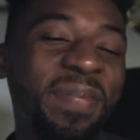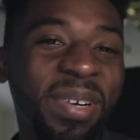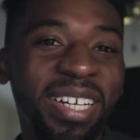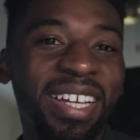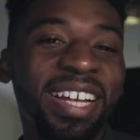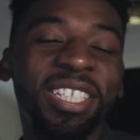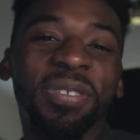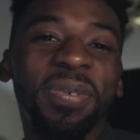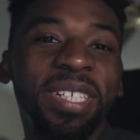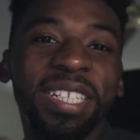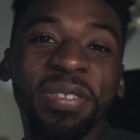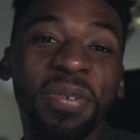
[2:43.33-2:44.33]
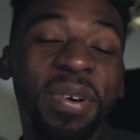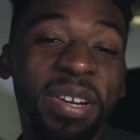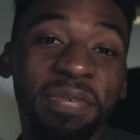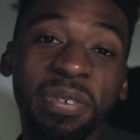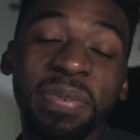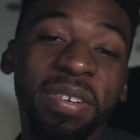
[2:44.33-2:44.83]
But I just wanted to throw out
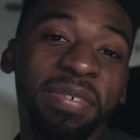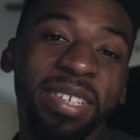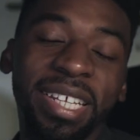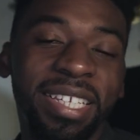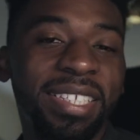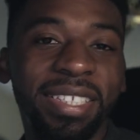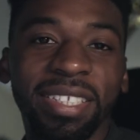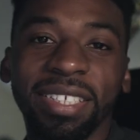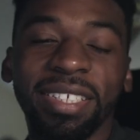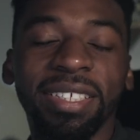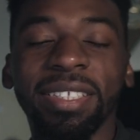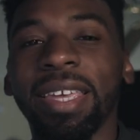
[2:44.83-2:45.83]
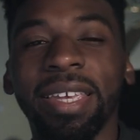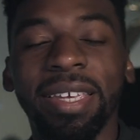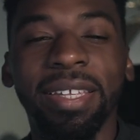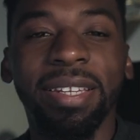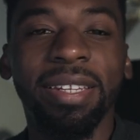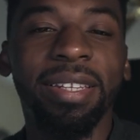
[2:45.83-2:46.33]
a few different instances
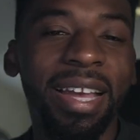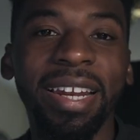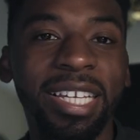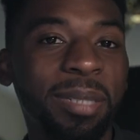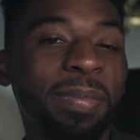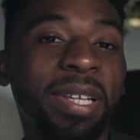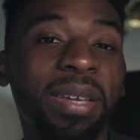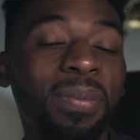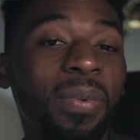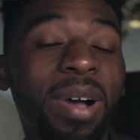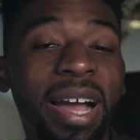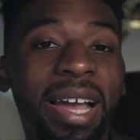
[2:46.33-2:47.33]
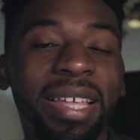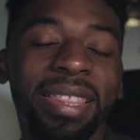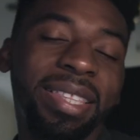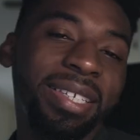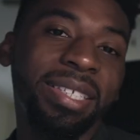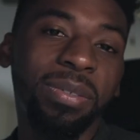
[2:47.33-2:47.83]
and kind of explain why
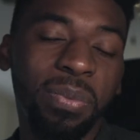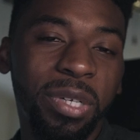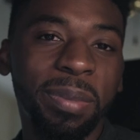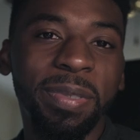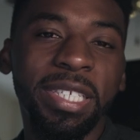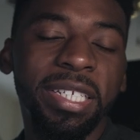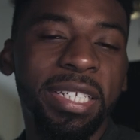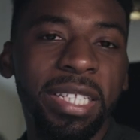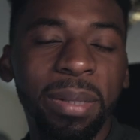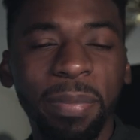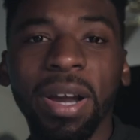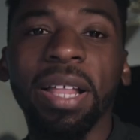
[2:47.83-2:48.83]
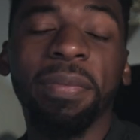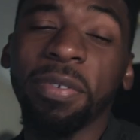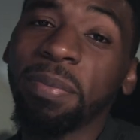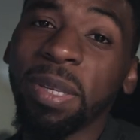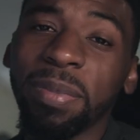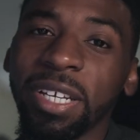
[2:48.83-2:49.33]
this was potentially the problem
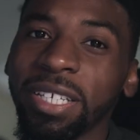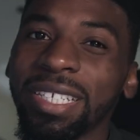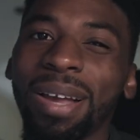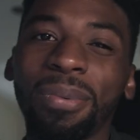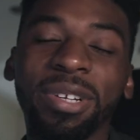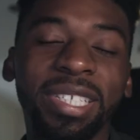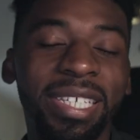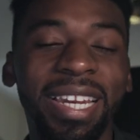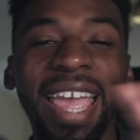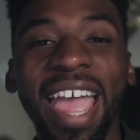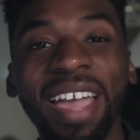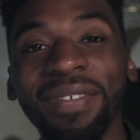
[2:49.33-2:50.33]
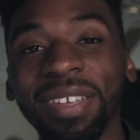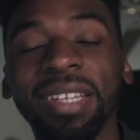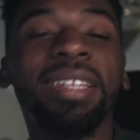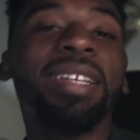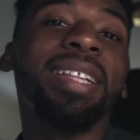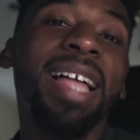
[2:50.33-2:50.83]
for me, because I was an
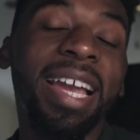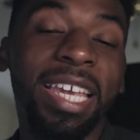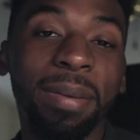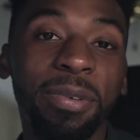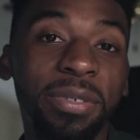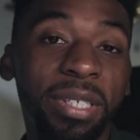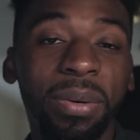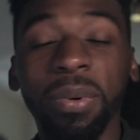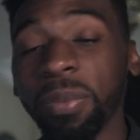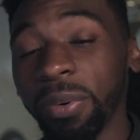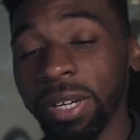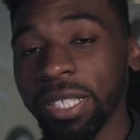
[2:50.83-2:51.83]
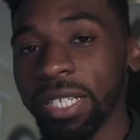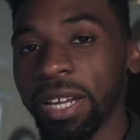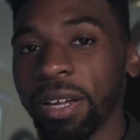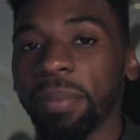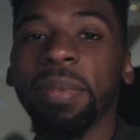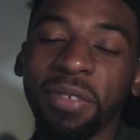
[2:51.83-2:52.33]
avid Glidecam user at one point in
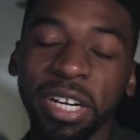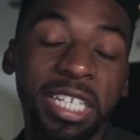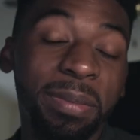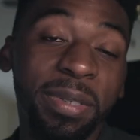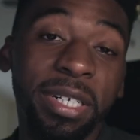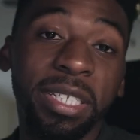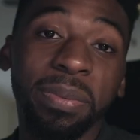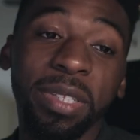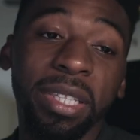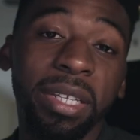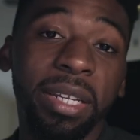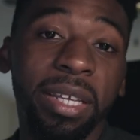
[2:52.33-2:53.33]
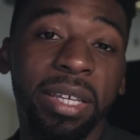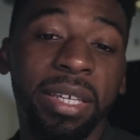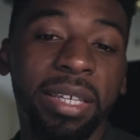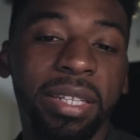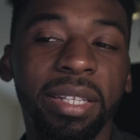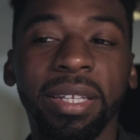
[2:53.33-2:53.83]
time, very experienced with it.
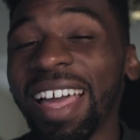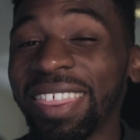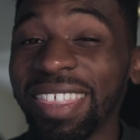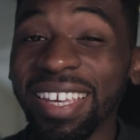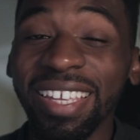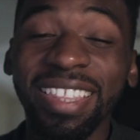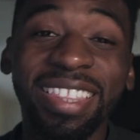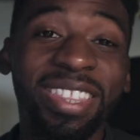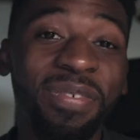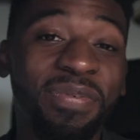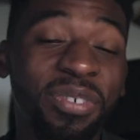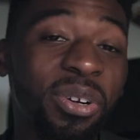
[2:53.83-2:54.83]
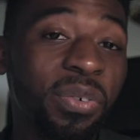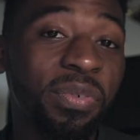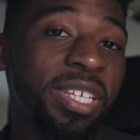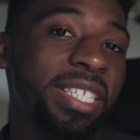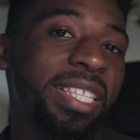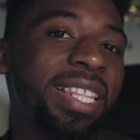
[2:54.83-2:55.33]
And I think the real
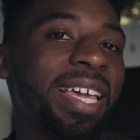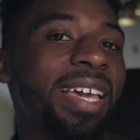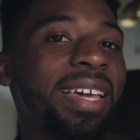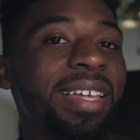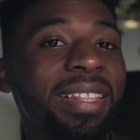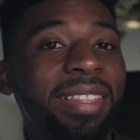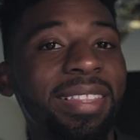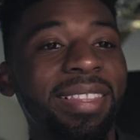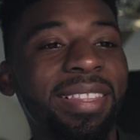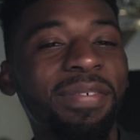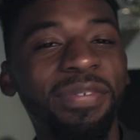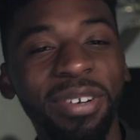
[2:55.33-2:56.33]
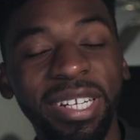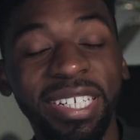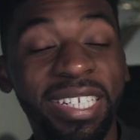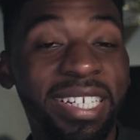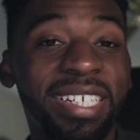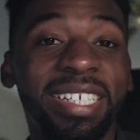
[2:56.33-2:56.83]
reason that the
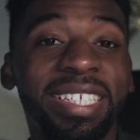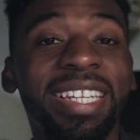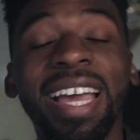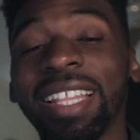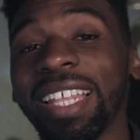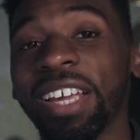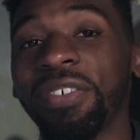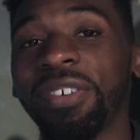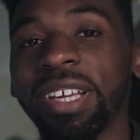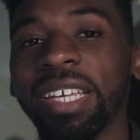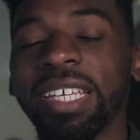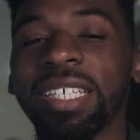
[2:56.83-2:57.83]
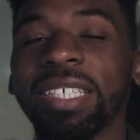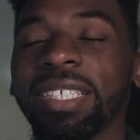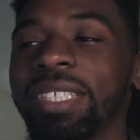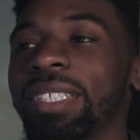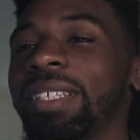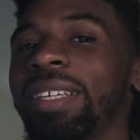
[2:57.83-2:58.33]
footage here is not that great
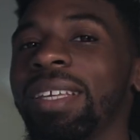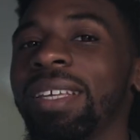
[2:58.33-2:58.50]
is